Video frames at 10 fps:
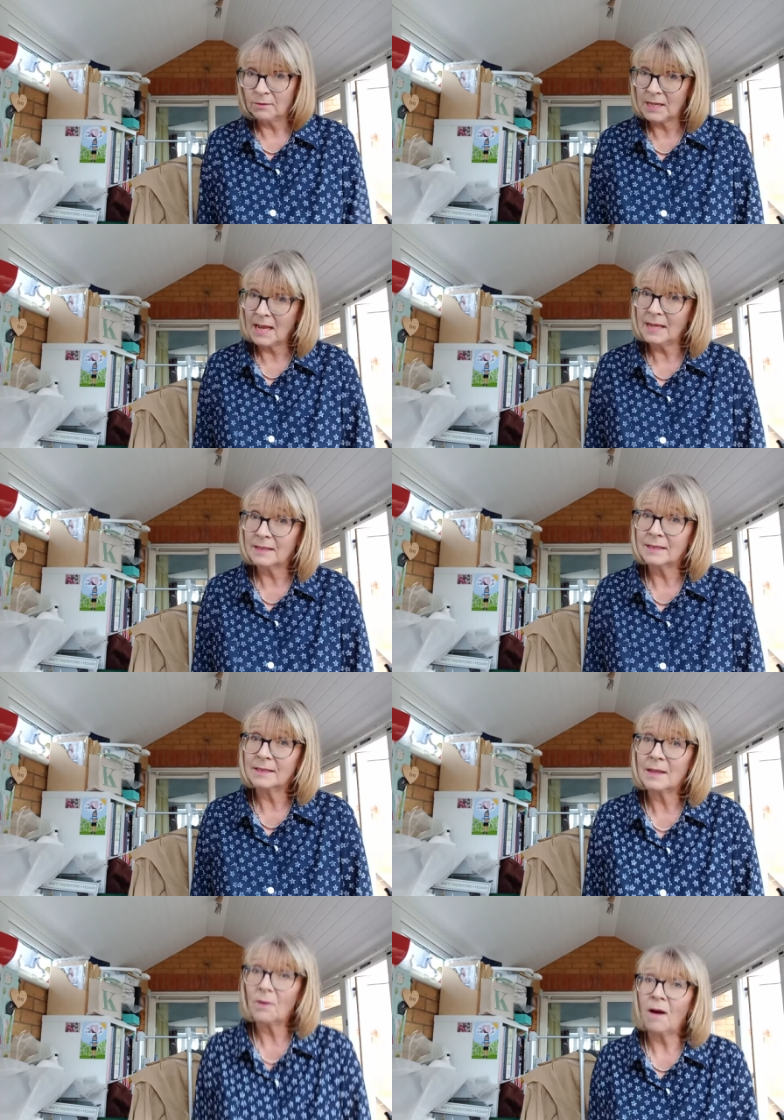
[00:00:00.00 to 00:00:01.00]
date.
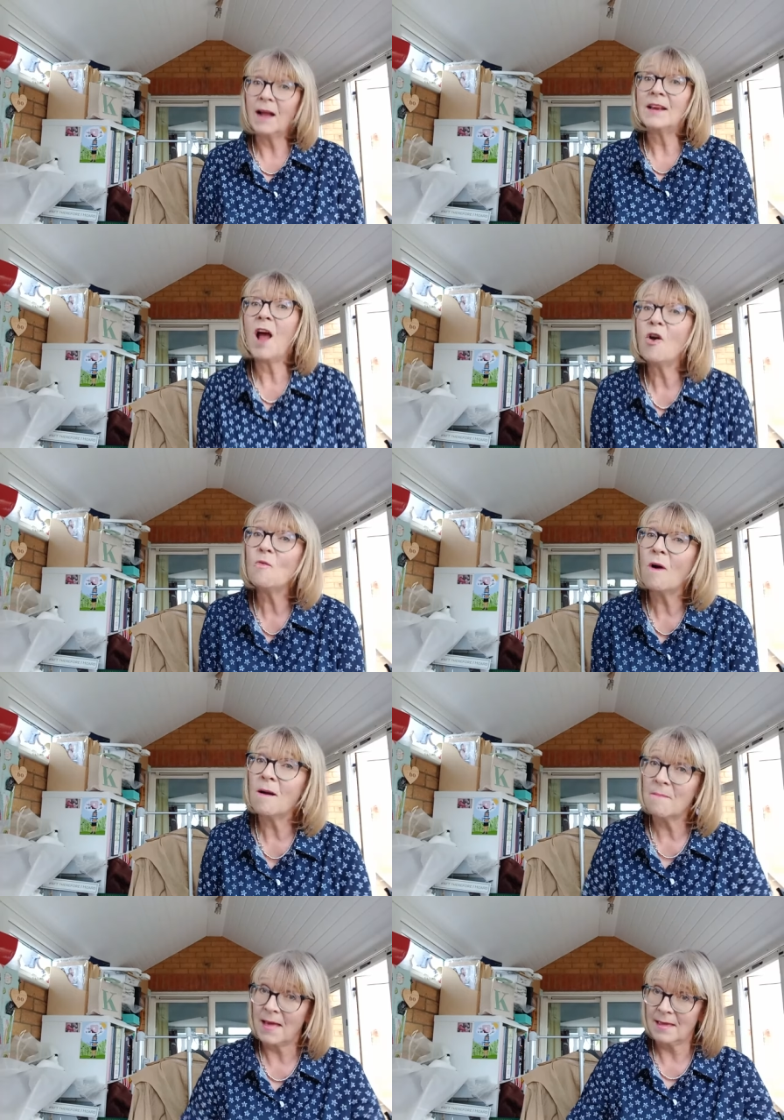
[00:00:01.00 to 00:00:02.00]
So I know what
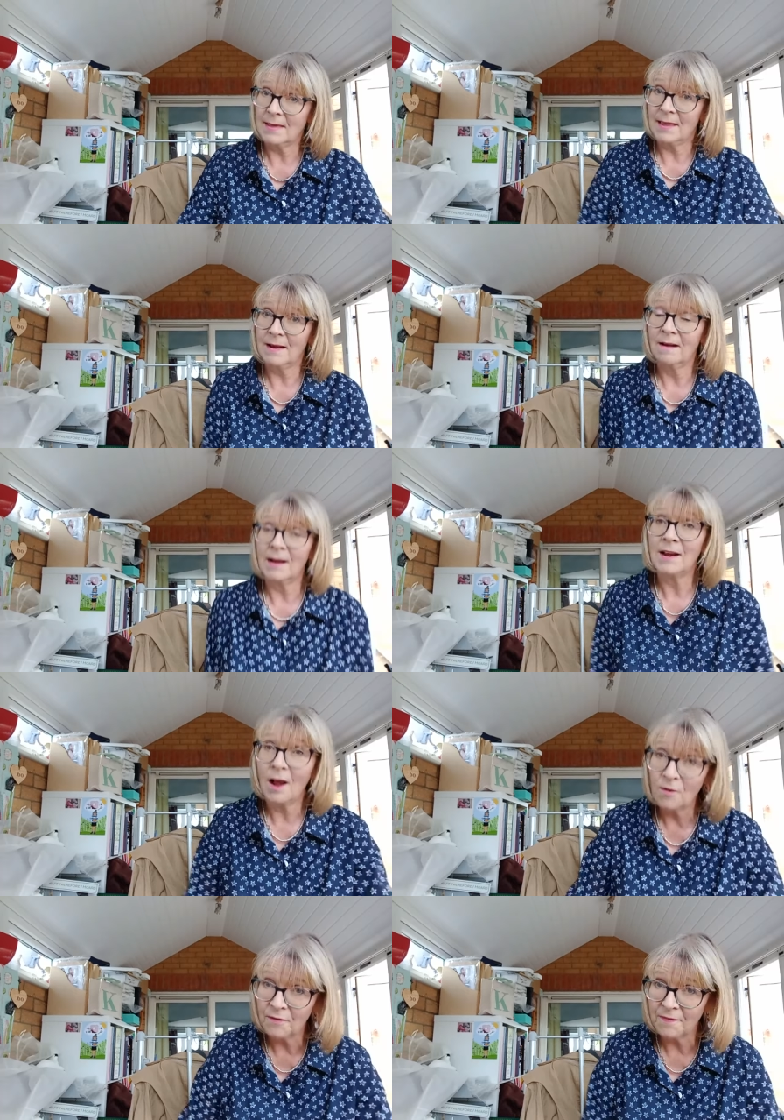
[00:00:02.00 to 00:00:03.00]
I'm making and I
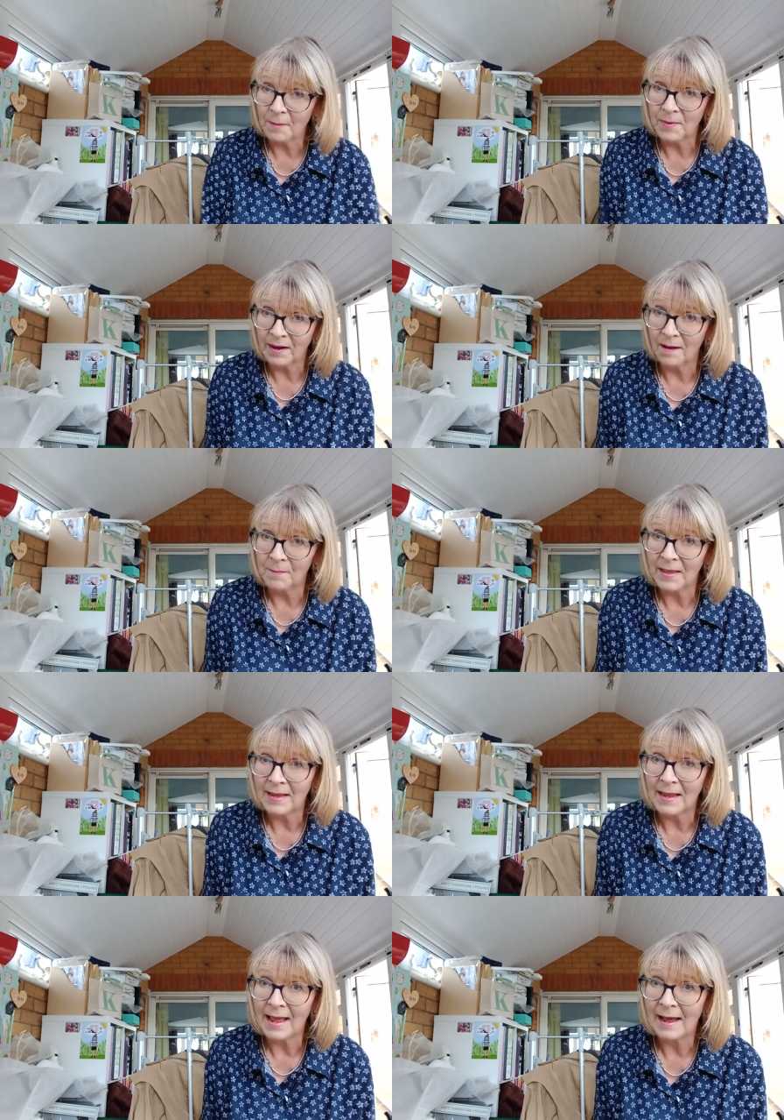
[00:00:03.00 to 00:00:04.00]
know the fabric I'm
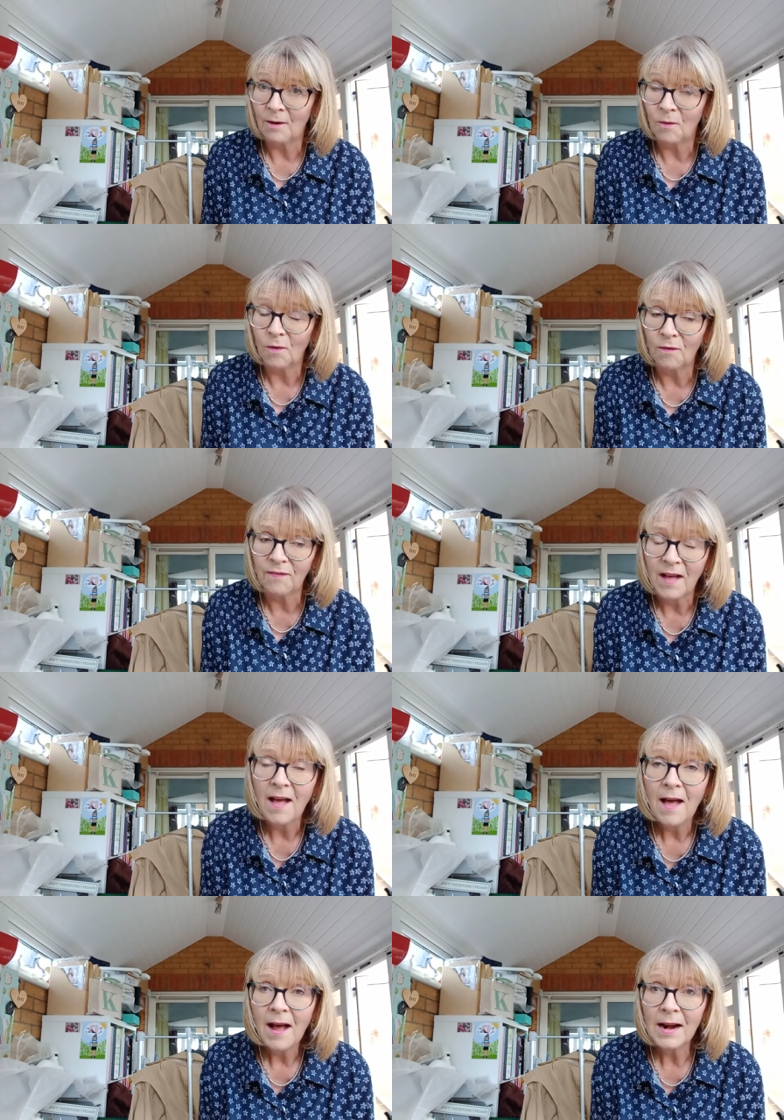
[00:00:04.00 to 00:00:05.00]
making it out of.
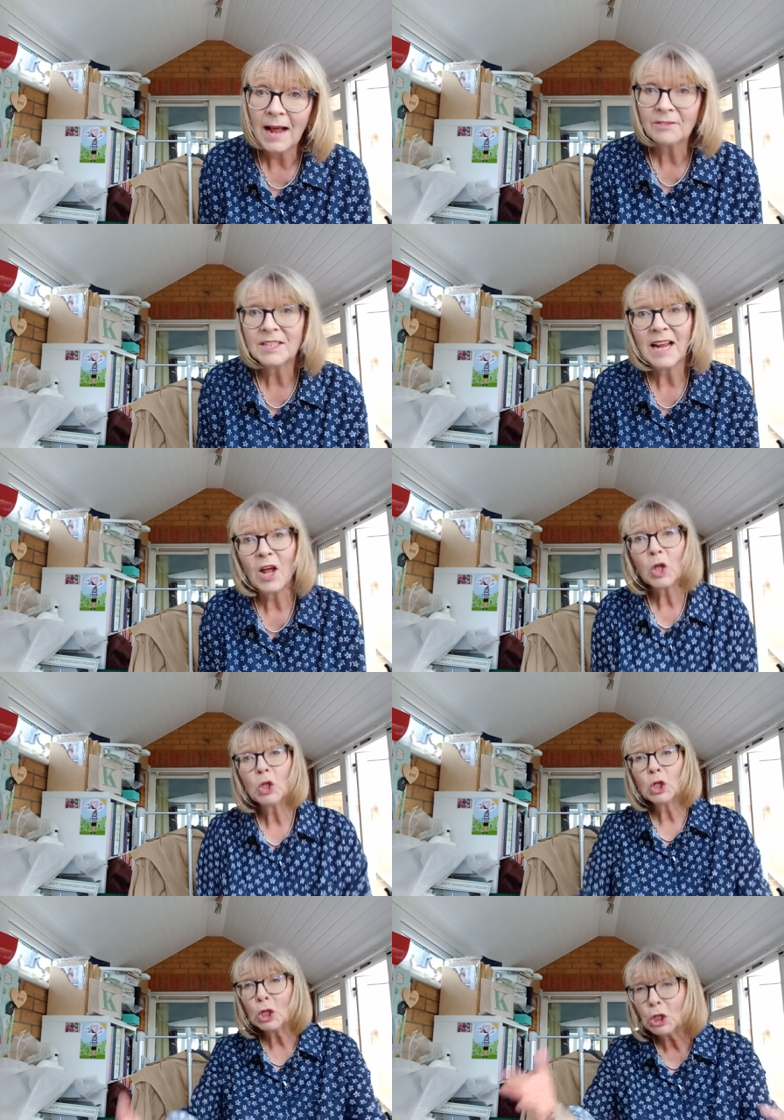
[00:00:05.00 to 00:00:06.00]
And I have to say a
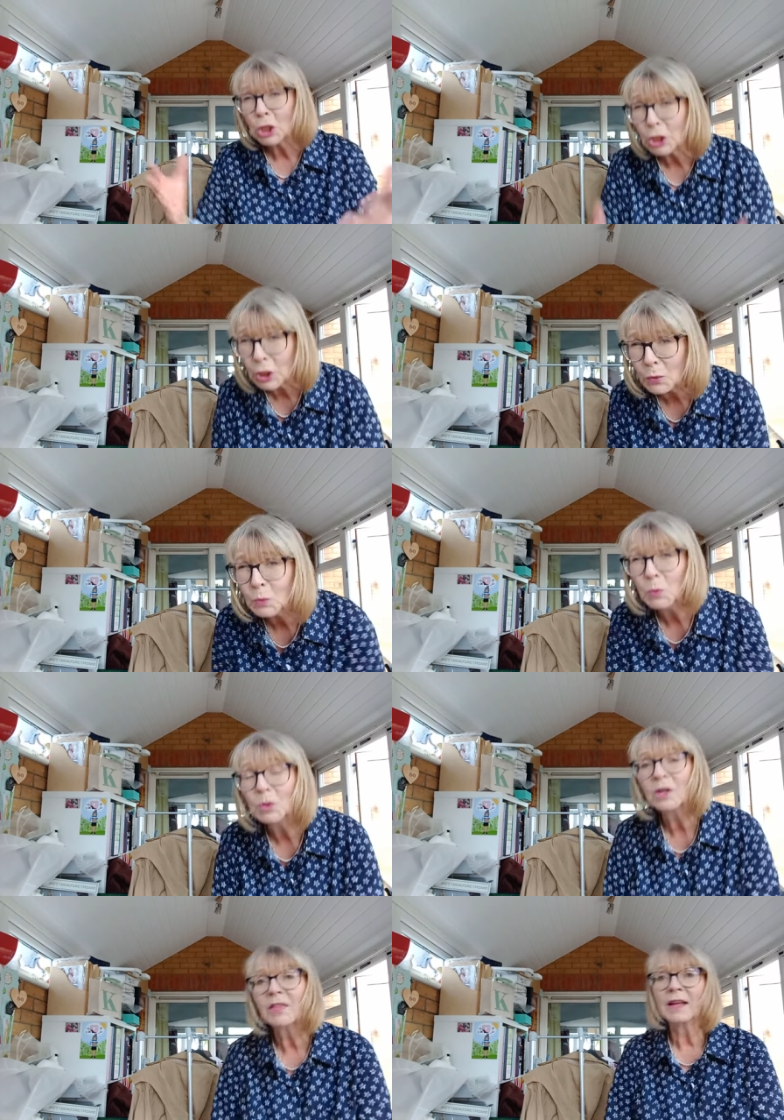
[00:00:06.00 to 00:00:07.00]

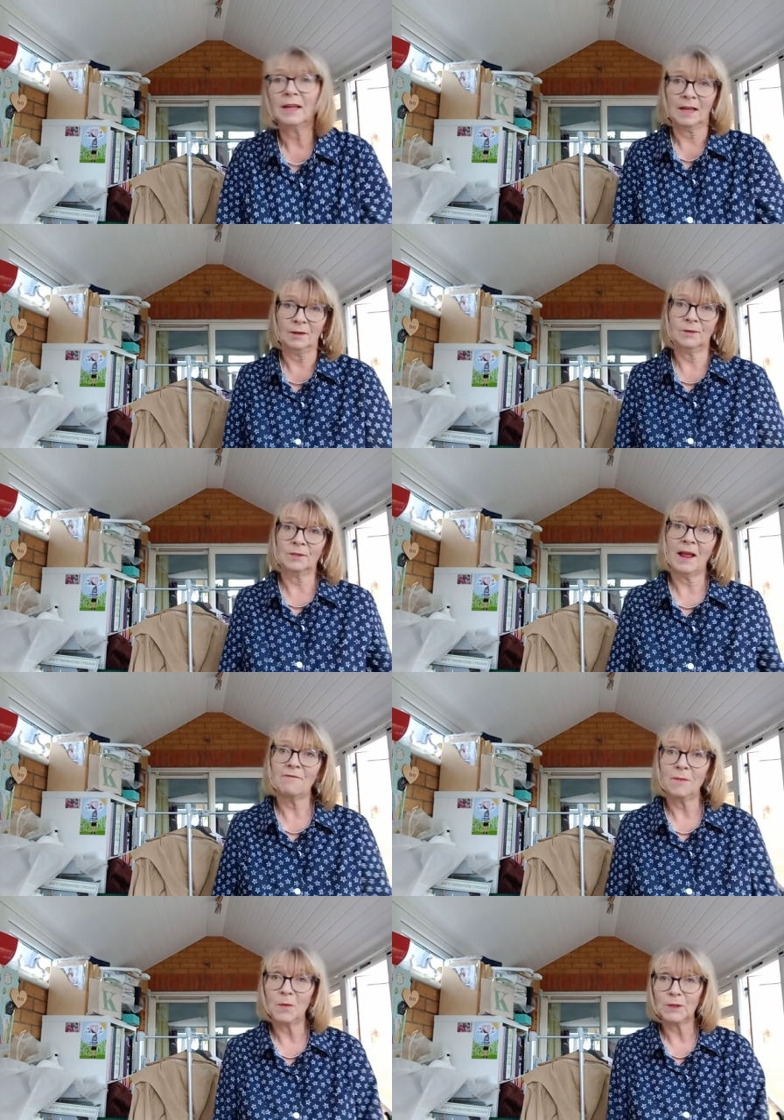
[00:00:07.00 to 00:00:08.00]
huge thank you to
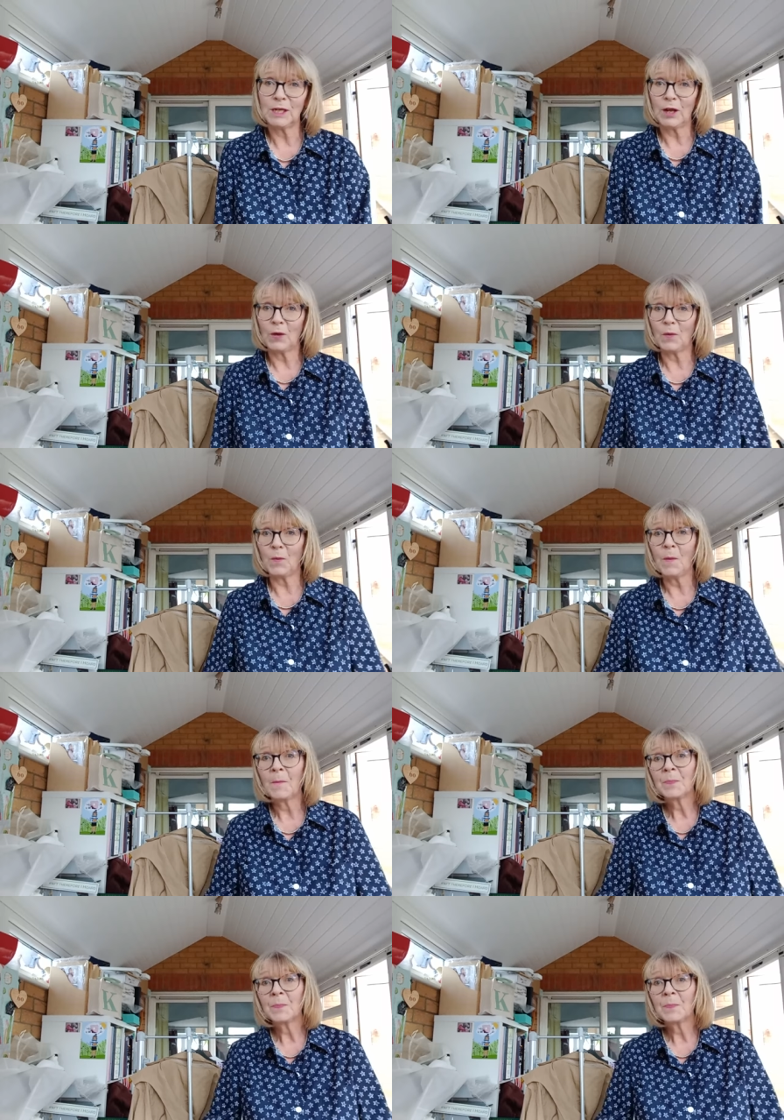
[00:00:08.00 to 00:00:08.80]
everybody who,